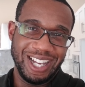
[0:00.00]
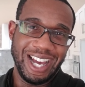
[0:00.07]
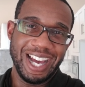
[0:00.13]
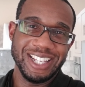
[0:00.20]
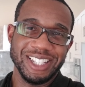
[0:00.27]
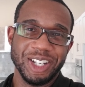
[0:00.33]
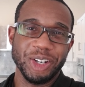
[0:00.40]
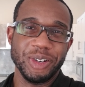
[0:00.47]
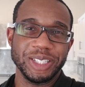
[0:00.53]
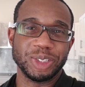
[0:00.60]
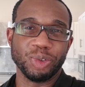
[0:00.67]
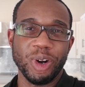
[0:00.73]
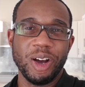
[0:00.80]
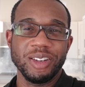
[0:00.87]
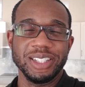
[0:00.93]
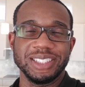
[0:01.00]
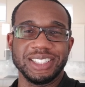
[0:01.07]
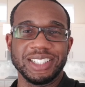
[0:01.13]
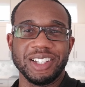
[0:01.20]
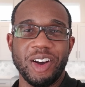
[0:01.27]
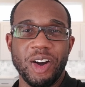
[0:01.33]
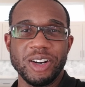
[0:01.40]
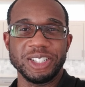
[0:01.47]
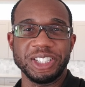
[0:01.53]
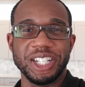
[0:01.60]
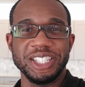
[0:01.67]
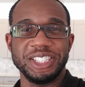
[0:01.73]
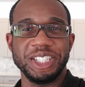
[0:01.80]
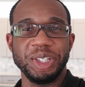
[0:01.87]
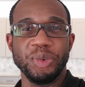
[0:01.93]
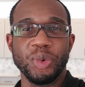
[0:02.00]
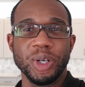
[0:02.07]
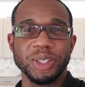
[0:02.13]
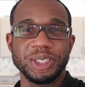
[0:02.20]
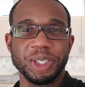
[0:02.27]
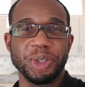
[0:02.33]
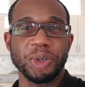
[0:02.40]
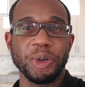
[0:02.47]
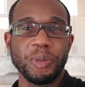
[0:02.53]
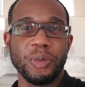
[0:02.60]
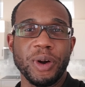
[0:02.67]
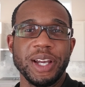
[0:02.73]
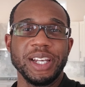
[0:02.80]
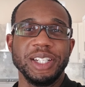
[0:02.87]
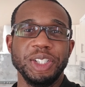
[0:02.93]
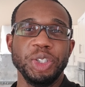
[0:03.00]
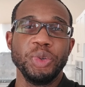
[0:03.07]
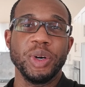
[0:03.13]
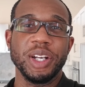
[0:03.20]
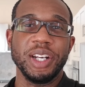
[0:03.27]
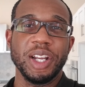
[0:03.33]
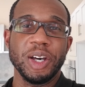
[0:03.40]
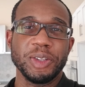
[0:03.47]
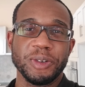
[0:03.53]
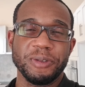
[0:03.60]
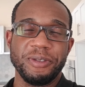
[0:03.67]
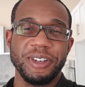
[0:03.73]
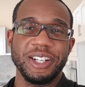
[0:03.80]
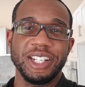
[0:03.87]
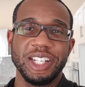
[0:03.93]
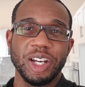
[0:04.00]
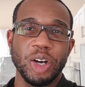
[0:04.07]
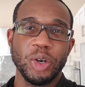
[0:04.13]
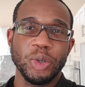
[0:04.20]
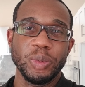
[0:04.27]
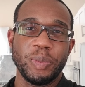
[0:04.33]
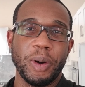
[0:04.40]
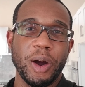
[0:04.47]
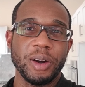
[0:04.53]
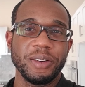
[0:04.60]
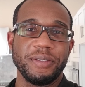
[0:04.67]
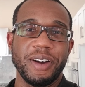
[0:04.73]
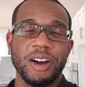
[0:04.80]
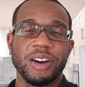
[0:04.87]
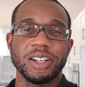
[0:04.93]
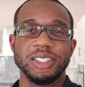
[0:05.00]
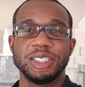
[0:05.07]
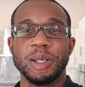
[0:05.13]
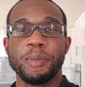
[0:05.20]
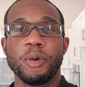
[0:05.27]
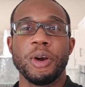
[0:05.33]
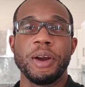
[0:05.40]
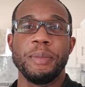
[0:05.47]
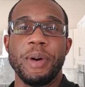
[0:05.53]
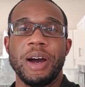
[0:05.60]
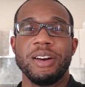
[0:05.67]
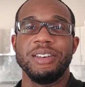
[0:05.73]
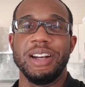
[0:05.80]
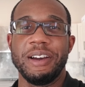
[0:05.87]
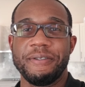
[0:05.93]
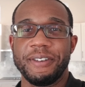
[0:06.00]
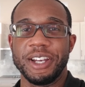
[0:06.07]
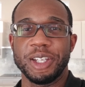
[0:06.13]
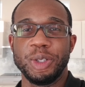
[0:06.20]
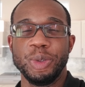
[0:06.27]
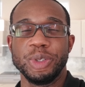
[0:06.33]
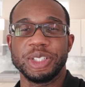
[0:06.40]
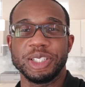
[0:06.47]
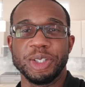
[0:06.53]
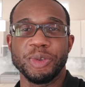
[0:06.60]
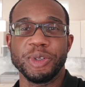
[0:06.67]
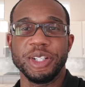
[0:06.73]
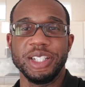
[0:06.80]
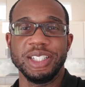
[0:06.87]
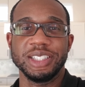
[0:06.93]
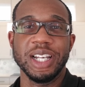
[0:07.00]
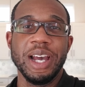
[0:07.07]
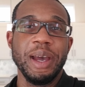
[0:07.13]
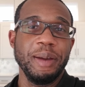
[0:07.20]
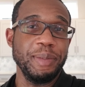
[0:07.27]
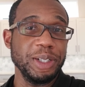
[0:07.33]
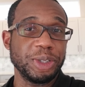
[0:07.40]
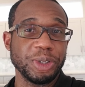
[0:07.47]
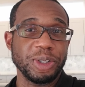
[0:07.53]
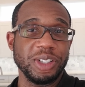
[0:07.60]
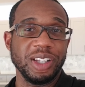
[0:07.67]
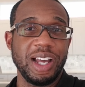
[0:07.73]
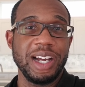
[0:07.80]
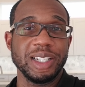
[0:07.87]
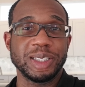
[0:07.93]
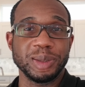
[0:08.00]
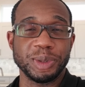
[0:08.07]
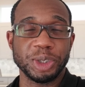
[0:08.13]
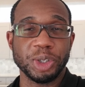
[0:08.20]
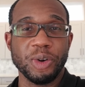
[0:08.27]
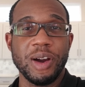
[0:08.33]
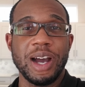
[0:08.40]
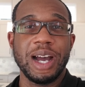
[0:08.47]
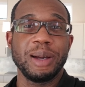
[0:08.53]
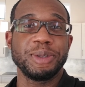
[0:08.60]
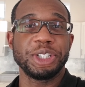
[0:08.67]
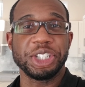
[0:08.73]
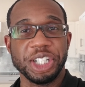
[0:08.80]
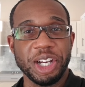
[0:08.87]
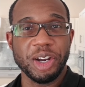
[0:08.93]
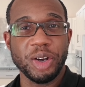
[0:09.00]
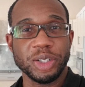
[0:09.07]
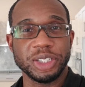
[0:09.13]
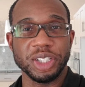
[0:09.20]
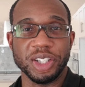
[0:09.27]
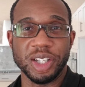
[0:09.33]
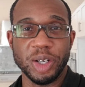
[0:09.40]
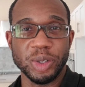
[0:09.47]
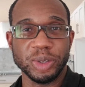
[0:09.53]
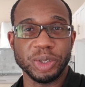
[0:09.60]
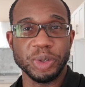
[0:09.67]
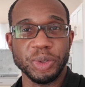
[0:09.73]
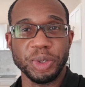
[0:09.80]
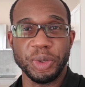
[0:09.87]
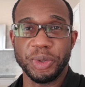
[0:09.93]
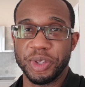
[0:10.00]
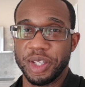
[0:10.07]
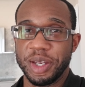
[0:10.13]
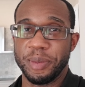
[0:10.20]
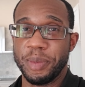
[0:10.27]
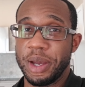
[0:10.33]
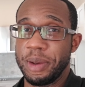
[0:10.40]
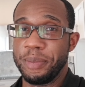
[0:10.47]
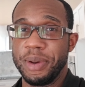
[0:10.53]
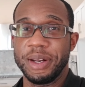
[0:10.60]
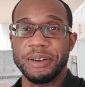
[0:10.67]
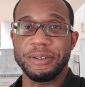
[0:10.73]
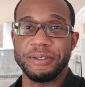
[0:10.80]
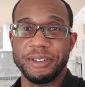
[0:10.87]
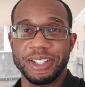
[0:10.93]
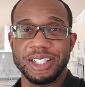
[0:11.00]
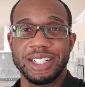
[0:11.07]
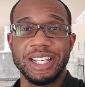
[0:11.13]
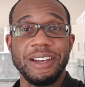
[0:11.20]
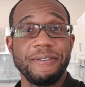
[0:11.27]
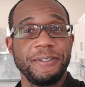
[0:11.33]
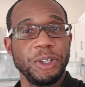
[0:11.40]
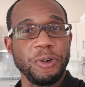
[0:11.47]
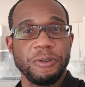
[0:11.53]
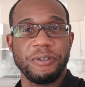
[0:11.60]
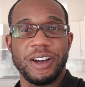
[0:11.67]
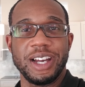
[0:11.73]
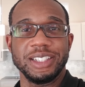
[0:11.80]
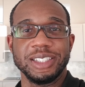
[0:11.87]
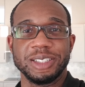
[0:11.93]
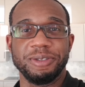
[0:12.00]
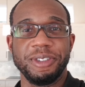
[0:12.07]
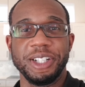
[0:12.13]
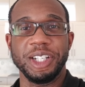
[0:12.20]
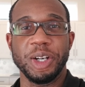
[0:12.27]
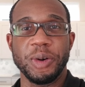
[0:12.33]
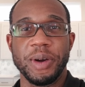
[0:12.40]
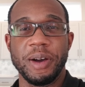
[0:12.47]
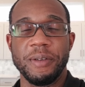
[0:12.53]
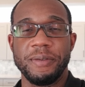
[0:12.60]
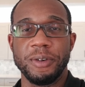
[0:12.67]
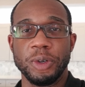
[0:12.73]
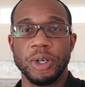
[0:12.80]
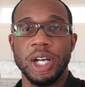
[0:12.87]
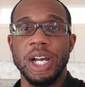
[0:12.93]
Hey there, it's Rawlins at the RJG Realty Group bringing you another video, part of our Contemporary Modern FAQ series. Be sure to like, subscribe, share to those who you think may benefit if you find this video helpful.